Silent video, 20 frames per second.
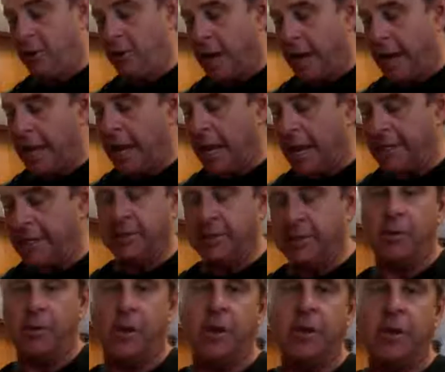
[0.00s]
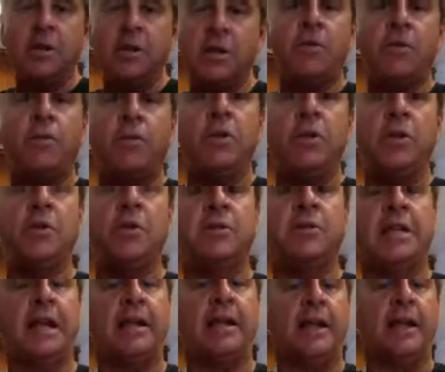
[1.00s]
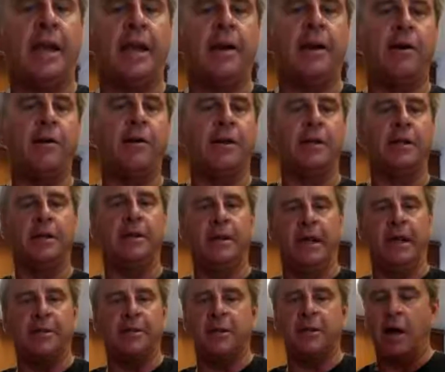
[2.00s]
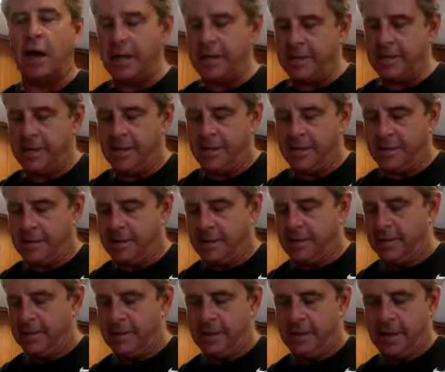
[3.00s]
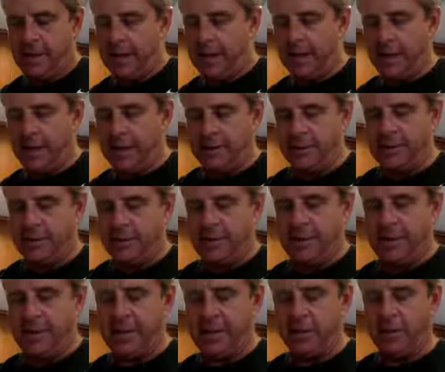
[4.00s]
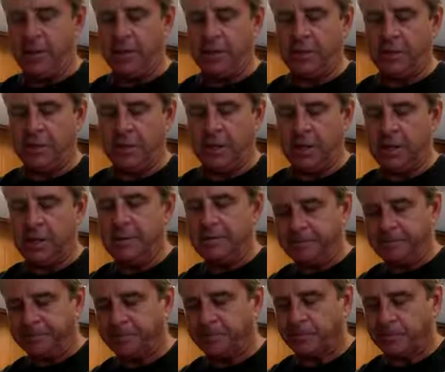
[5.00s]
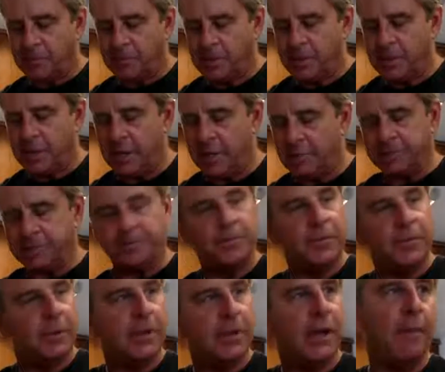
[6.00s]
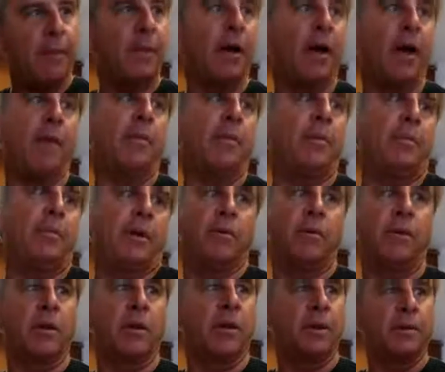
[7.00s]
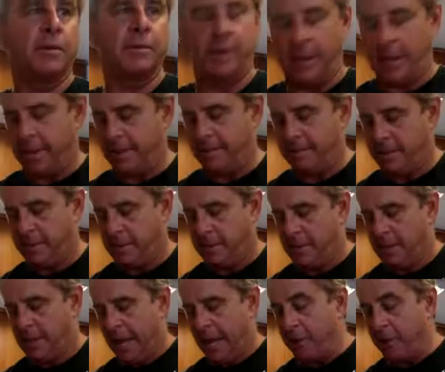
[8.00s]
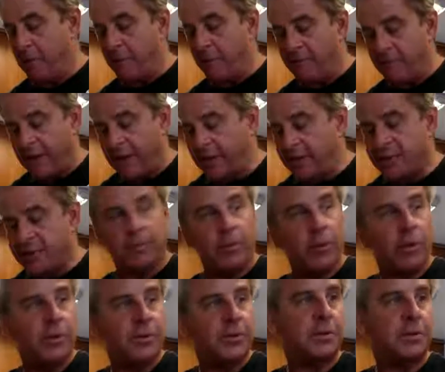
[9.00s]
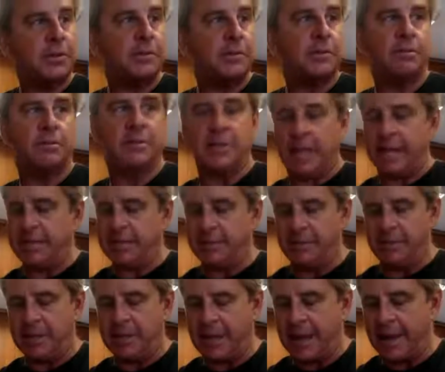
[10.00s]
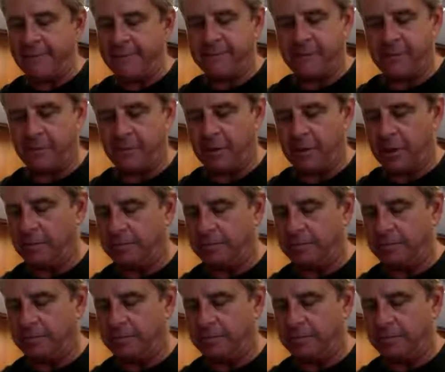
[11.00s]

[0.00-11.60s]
I like to grill. You know, when you're in San Diego and it's hot, I think grilling's good. So I'm a big griller. Yeah. I grill vegetables, slice them in half, grill them.